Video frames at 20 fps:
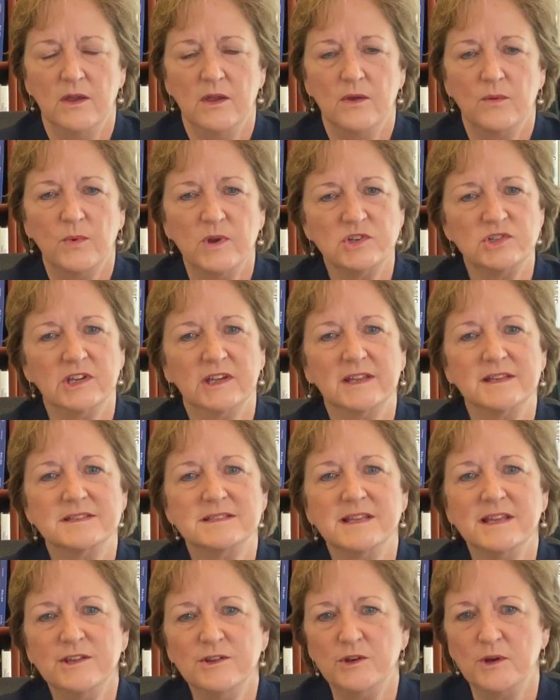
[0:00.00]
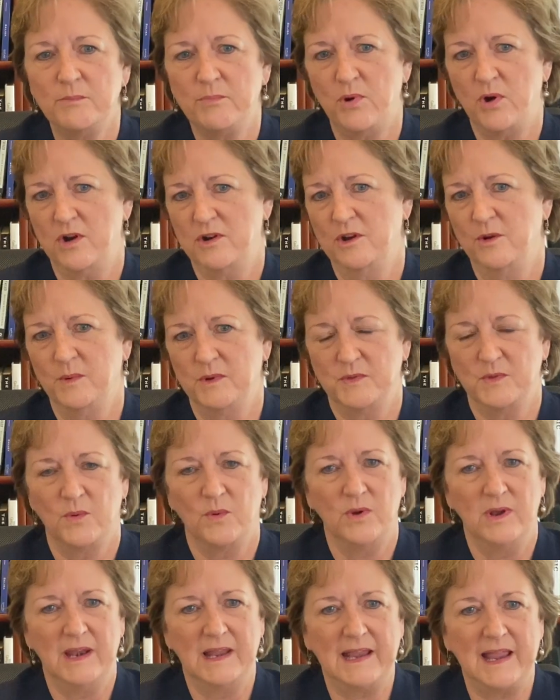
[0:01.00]
We should continue to partner with the
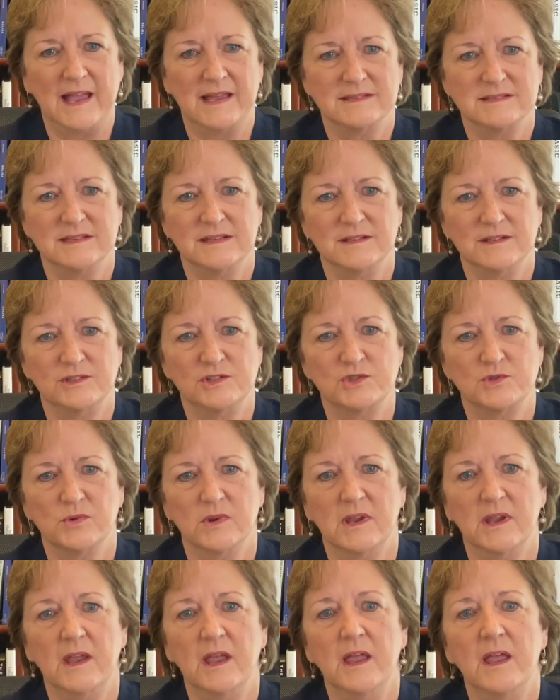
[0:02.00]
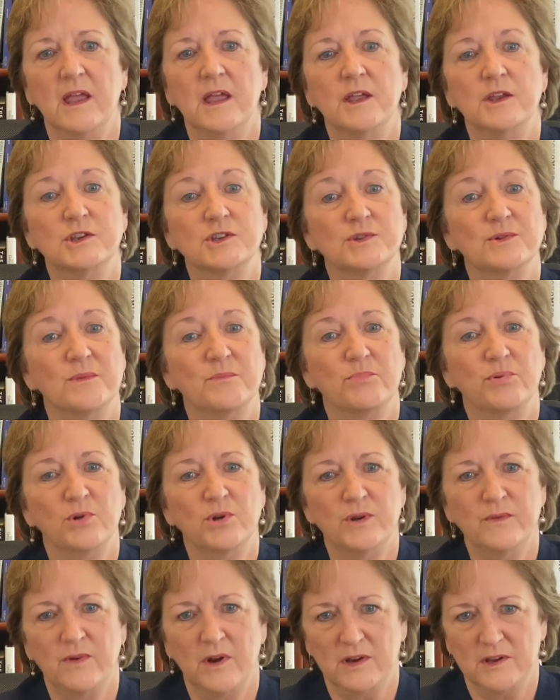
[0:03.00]
oil and gas industry to
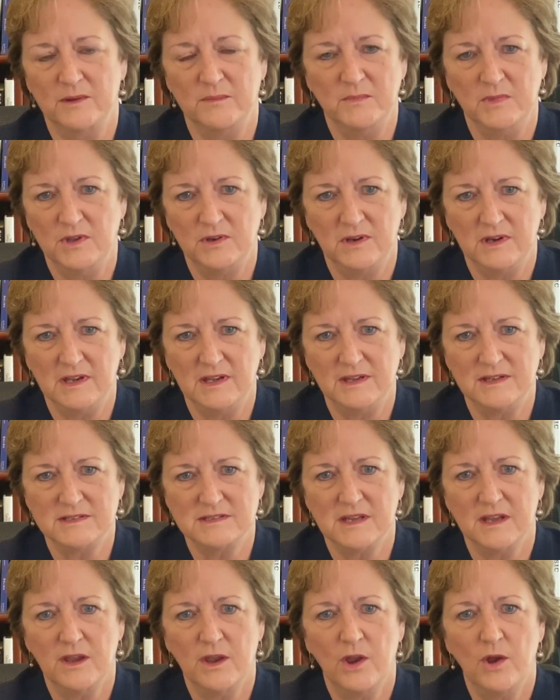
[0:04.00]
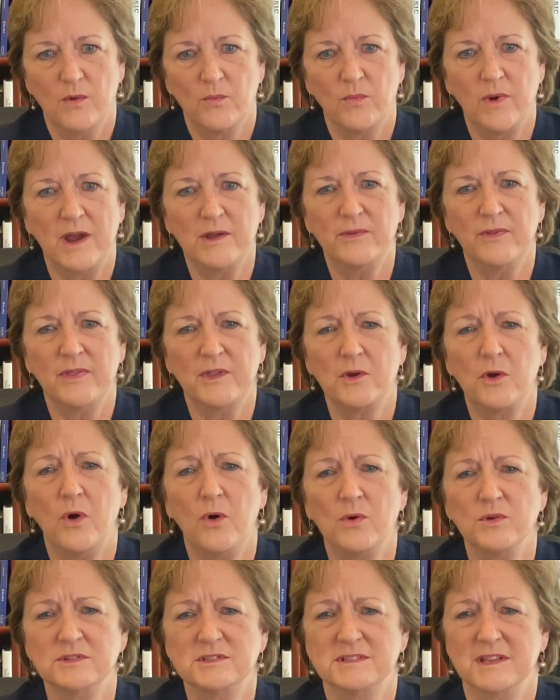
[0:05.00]
improve our communities rather than
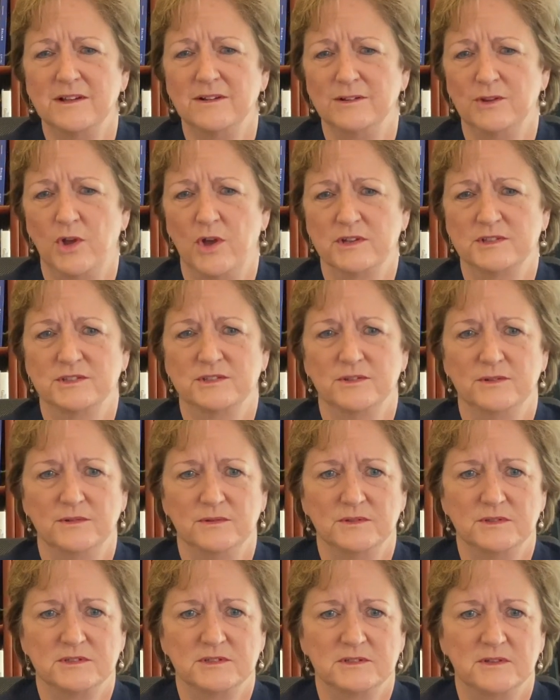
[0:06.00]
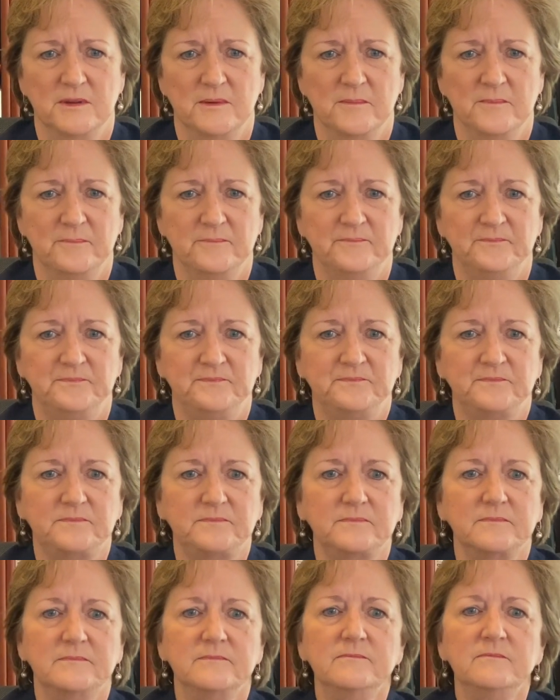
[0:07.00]
wholesale lawsuits.
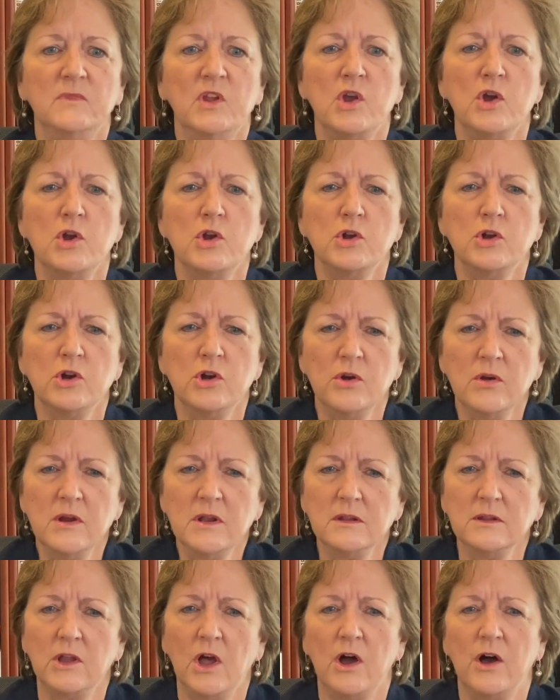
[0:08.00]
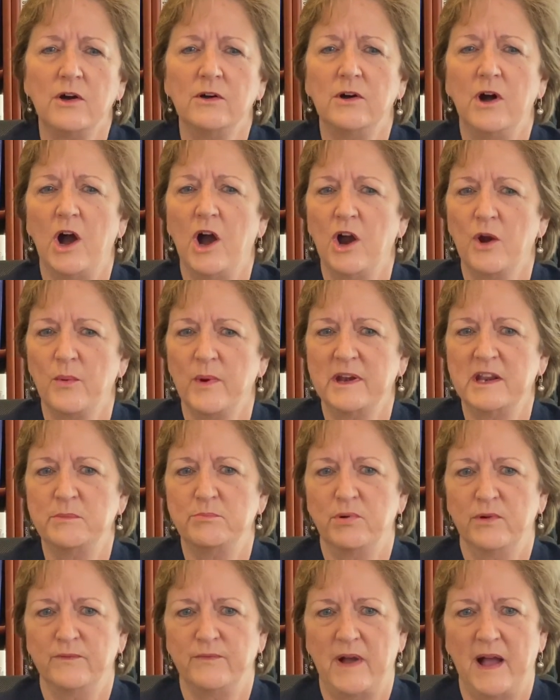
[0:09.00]
Current law already
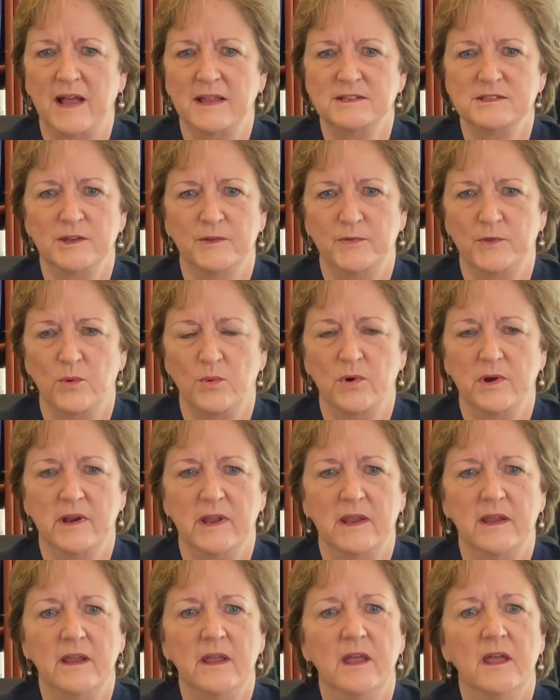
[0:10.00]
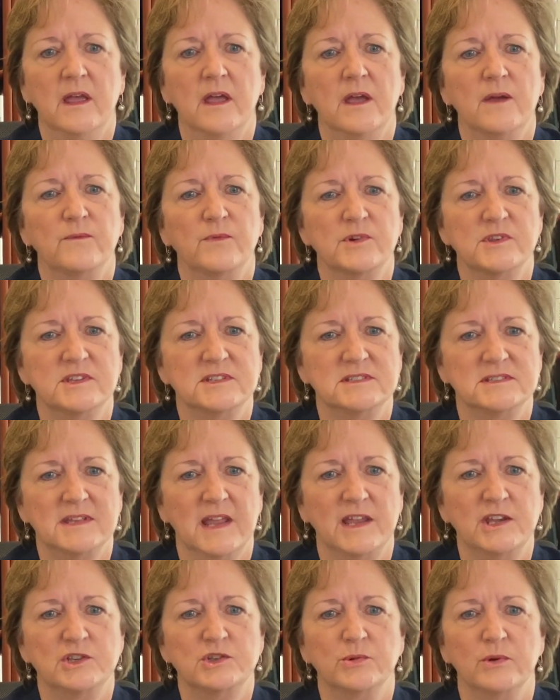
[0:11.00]
provides authority for the
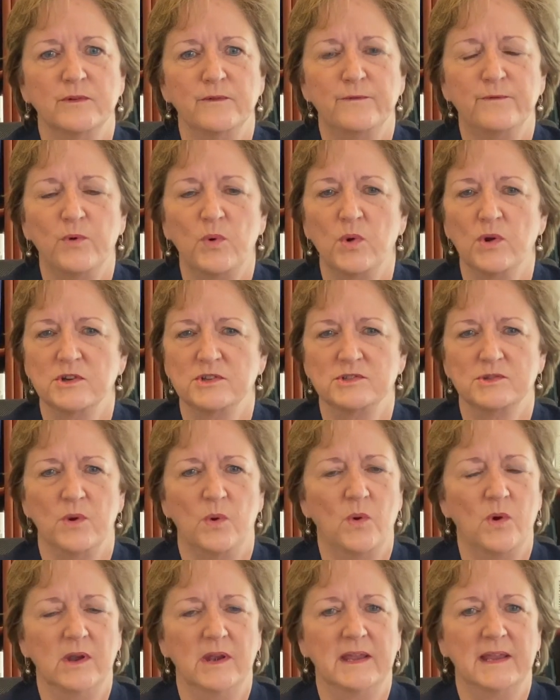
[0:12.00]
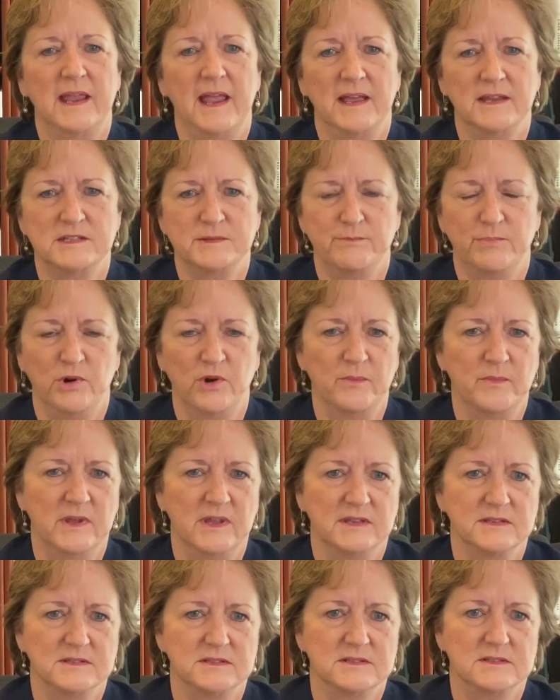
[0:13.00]
state to enforce oil and gas
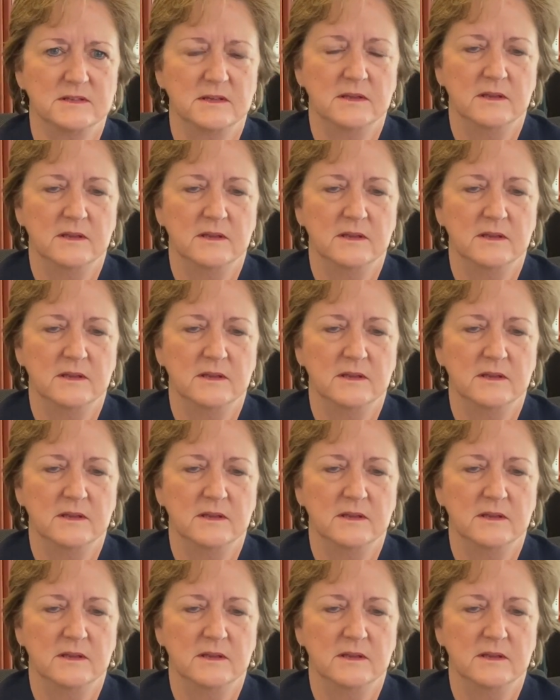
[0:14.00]
permits.